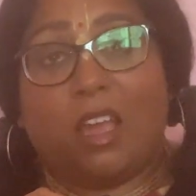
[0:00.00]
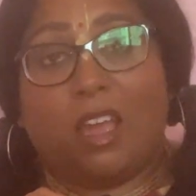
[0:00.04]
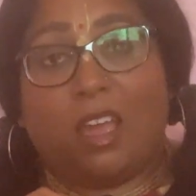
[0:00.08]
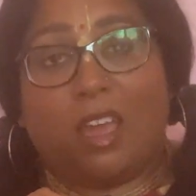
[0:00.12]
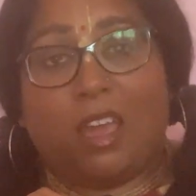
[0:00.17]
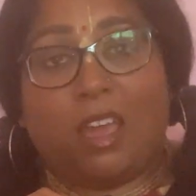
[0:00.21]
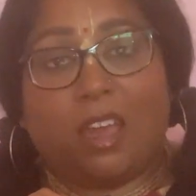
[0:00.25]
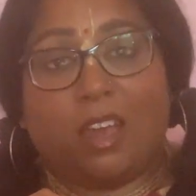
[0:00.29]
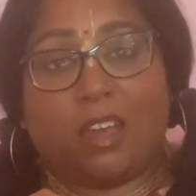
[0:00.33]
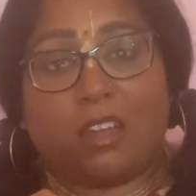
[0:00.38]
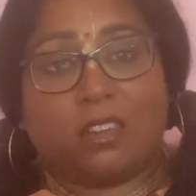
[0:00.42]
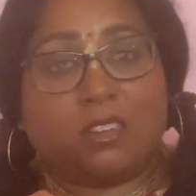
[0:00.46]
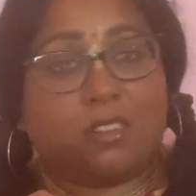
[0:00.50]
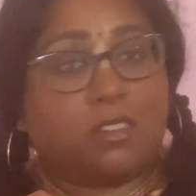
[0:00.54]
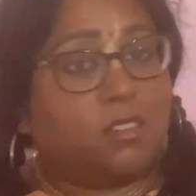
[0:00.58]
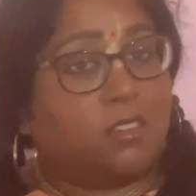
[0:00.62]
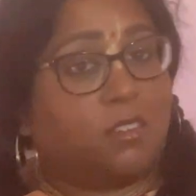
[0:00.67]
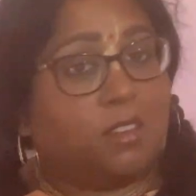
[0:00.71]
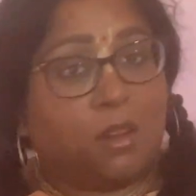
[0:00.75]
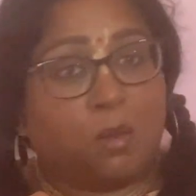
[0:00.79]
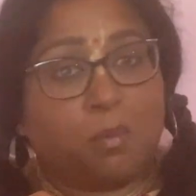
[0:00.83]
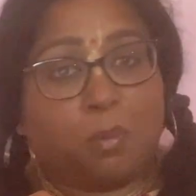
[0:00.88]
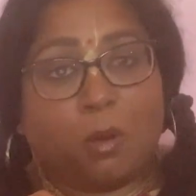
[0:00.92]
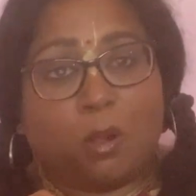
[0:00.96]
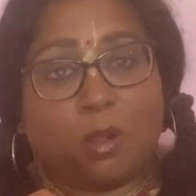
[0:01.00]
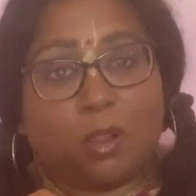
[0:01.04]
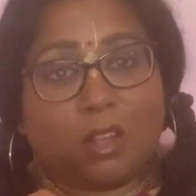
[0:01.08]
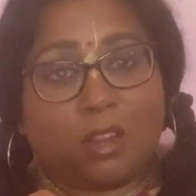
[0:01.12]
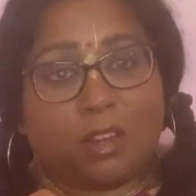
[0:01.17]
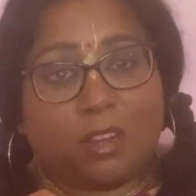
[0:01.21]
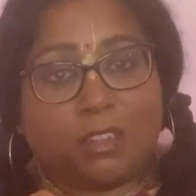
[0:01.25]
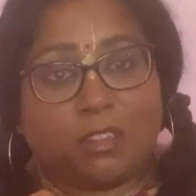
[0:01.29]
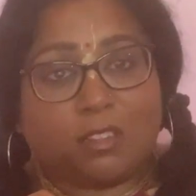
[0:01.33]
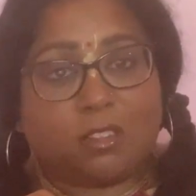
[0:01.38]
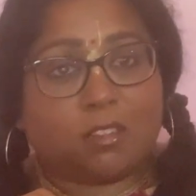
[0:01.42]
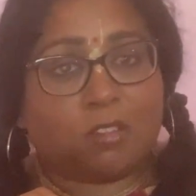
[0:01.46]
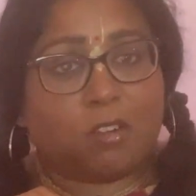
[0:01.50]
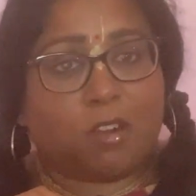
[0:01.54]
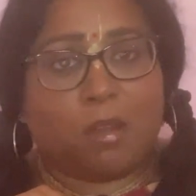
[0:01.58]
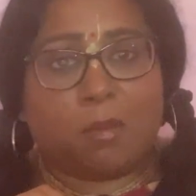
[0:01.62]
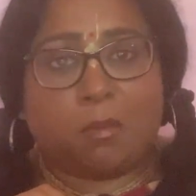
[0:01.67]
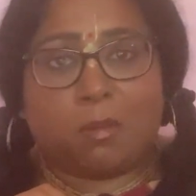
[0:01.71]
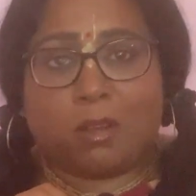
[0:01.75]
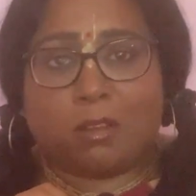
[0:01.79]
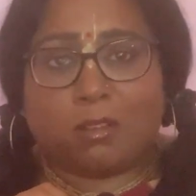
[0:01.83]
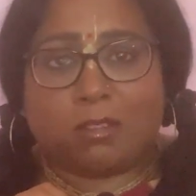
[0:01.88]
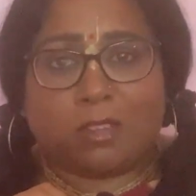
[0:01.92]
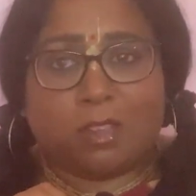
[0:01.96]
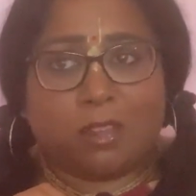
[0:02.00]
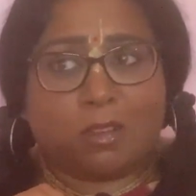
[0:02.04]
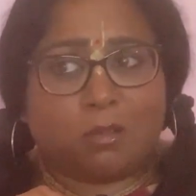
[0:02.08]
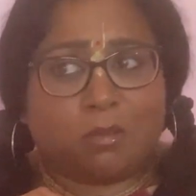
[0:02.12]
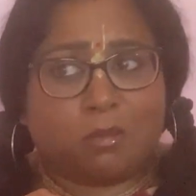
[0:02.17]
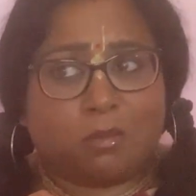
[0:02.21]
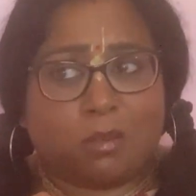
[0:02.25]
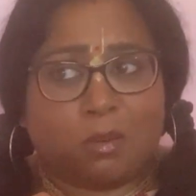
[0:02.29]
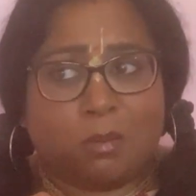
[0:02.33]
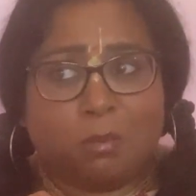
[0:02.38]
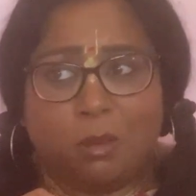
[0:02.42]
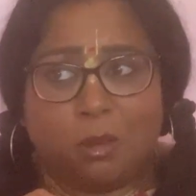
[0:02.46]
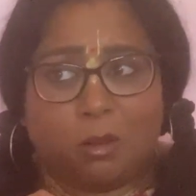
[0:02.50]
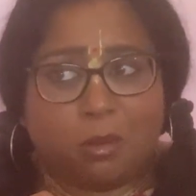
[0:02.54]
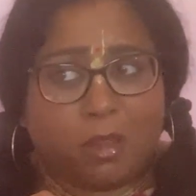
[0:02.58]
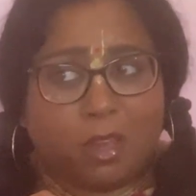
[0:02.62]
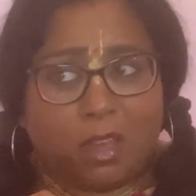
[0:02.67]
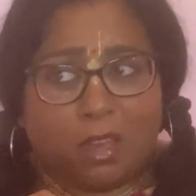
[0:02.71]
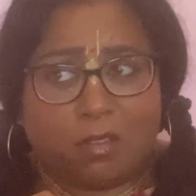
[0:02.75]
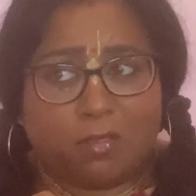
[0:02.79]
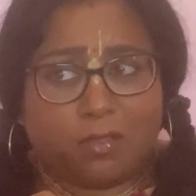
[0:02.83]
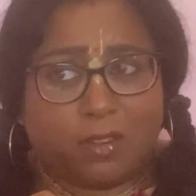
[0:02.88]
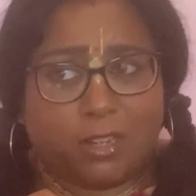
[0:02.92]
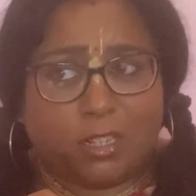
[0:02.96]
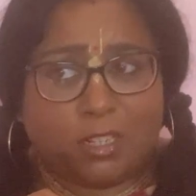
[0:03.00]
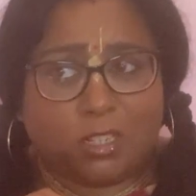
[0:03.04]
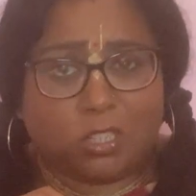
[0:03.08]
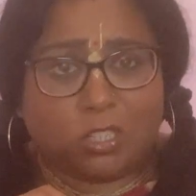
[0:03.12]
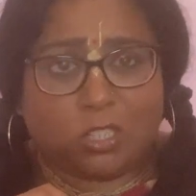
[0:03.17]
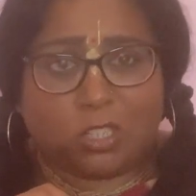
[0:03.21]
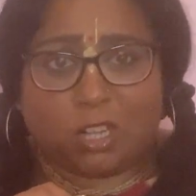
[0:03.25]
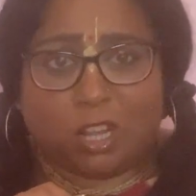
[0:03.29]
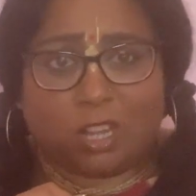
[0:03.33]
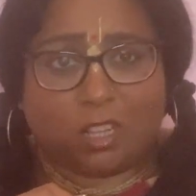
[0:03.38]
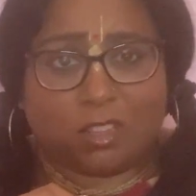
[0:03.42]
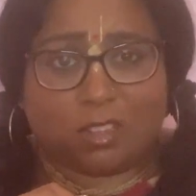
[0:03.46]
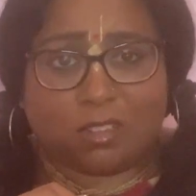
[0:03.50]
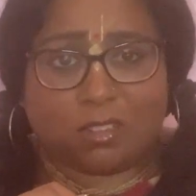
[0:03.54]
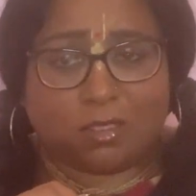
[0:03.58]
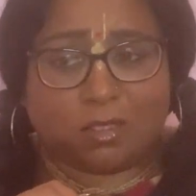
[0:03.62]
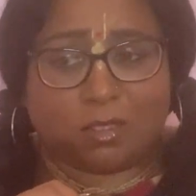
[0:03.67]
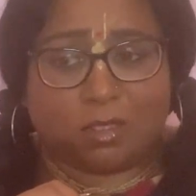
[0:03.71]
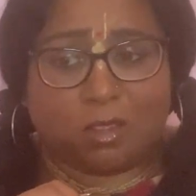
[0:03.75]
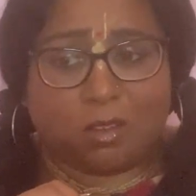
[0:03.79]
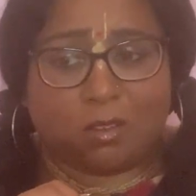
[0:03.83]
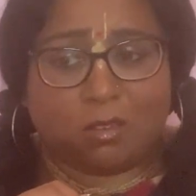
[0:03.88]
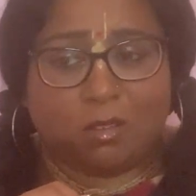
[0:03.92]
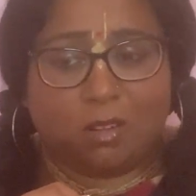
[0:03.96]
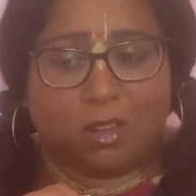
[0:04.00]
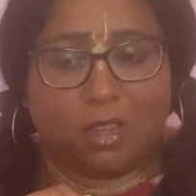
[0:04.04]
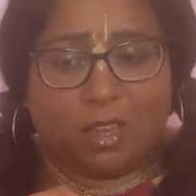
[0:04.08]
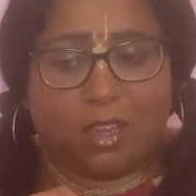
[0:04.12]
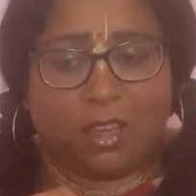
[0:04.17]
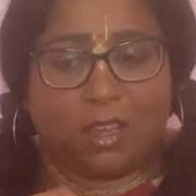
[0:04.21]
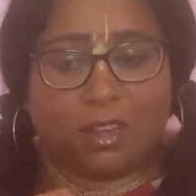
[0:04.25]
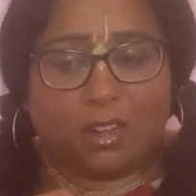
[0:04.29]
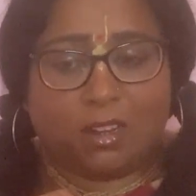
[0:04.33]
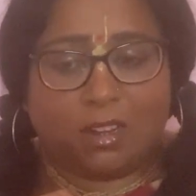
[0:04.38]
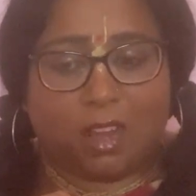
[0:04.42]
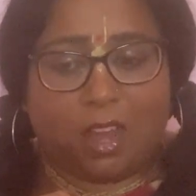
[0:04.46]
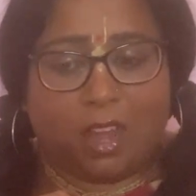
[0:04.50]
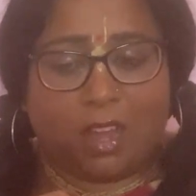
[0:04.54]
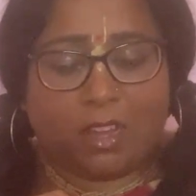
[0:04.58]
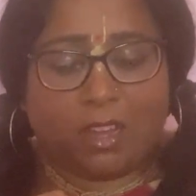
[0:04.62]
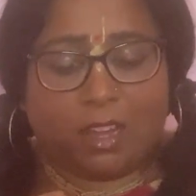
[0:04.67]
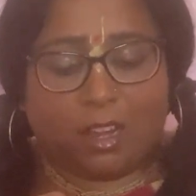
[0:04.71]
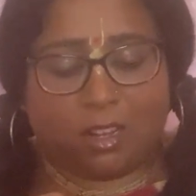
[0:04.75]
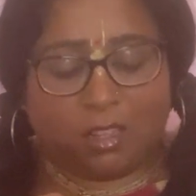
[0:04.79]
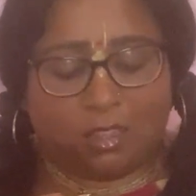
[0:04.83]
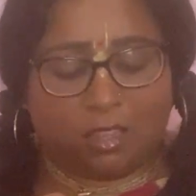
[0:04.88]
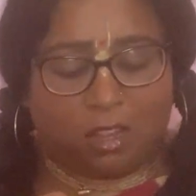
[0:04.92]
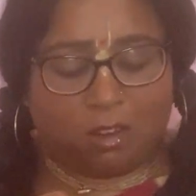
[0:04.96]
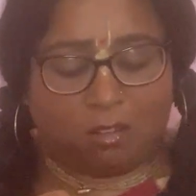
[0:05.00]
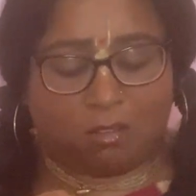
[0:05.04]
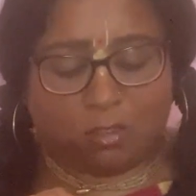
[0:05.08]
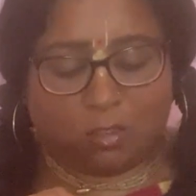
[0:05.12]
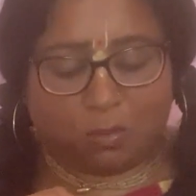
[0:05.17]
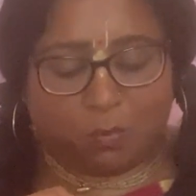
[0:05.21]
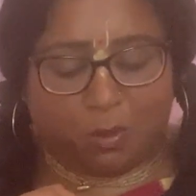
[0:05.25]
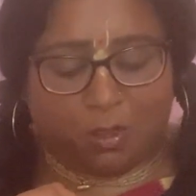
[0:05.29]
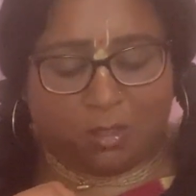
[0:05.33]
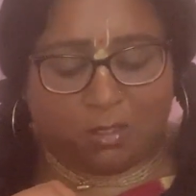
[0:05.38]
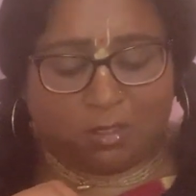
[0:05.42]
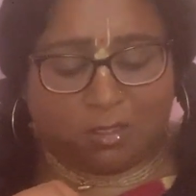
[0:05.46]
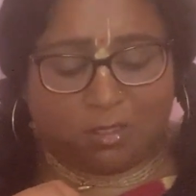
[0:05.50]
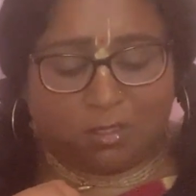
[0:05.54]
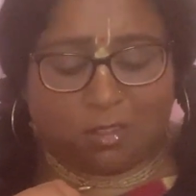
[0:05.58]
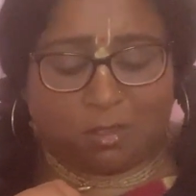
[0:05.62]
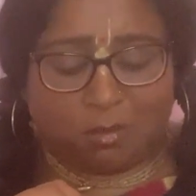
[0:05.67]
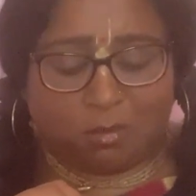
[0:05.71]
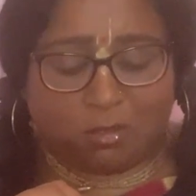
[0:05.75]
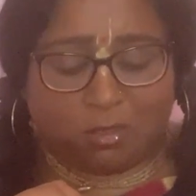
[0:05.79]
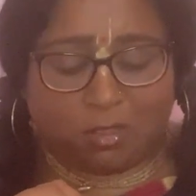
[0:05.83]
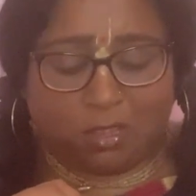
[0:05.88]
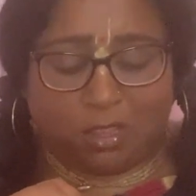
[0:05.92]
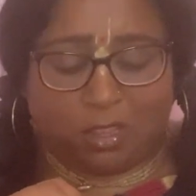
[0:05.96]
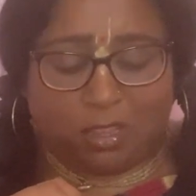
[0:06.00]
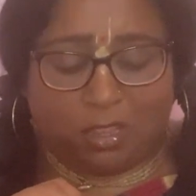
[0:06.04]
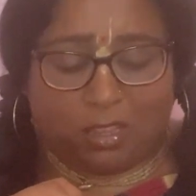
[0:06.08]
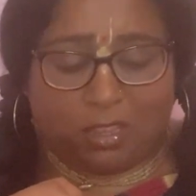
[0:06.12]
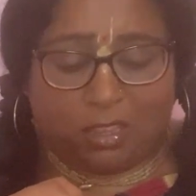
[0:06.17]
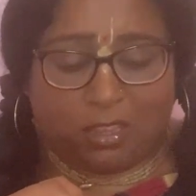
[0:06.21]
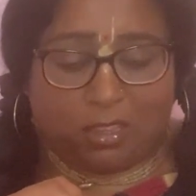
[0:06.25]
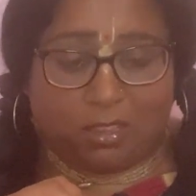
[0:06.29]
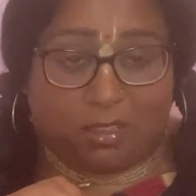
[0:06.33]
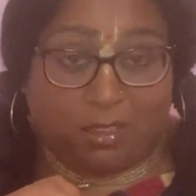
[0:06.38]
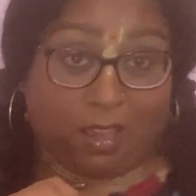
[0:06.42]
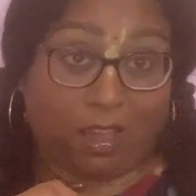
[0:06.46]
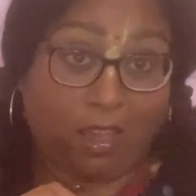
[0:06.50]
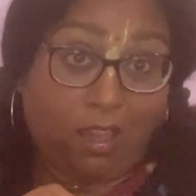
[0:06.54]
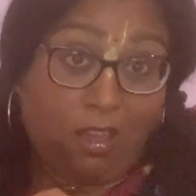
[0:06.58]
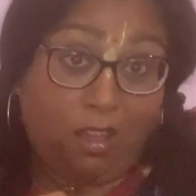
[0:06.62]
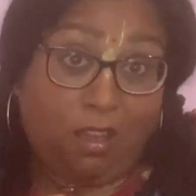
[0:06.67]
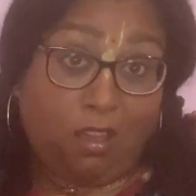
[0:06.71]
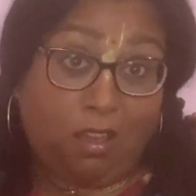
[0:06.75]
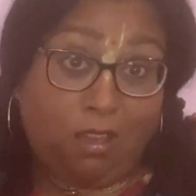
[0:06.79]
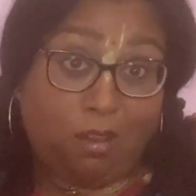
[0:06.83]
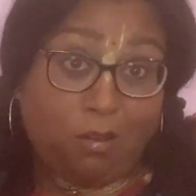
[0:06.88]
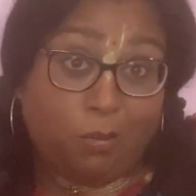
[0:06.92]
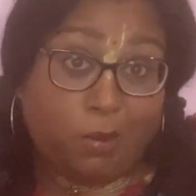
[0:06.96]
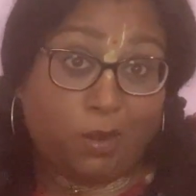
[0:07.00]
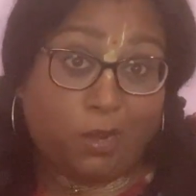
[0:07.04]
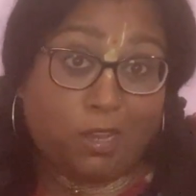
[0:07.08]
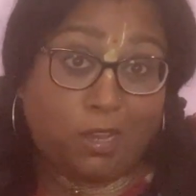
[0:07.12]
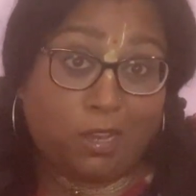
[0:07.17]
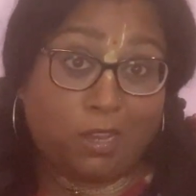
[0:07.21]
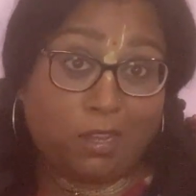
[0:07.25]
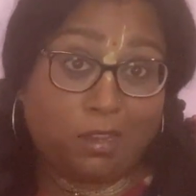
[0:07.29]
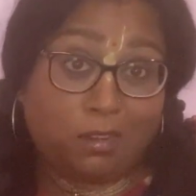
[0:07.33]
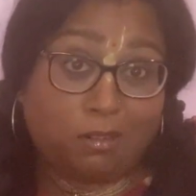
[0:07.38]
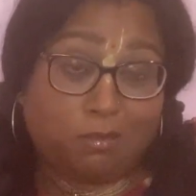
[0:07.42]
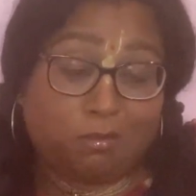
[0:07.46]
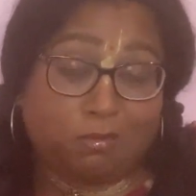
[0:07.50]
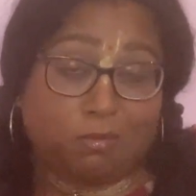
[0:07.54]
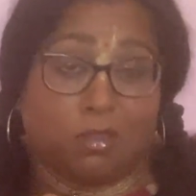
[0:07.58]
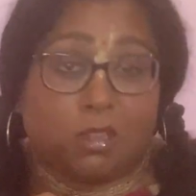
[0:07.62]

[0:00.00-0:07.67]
And did a poll on Instagram, and I was like, would it be okay if I just shot this alone? And I got a lot of responses that was like, yeah, why not?